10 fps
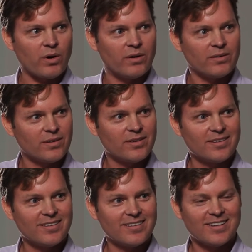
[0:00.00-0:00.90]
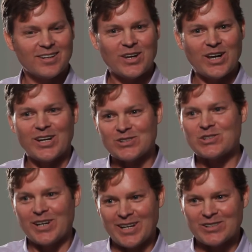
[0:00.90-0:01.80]
and,
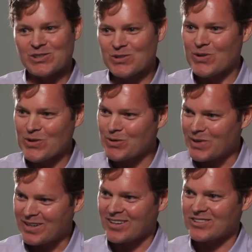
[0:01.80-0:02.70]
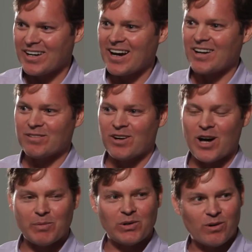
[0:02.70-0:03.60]
it's, and, it's, true because I had a
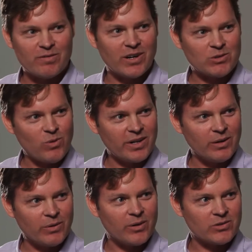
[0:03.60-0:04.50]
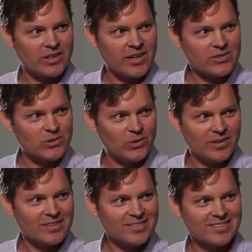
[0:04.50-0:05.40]
Commodore VIC-20 when I was in high school.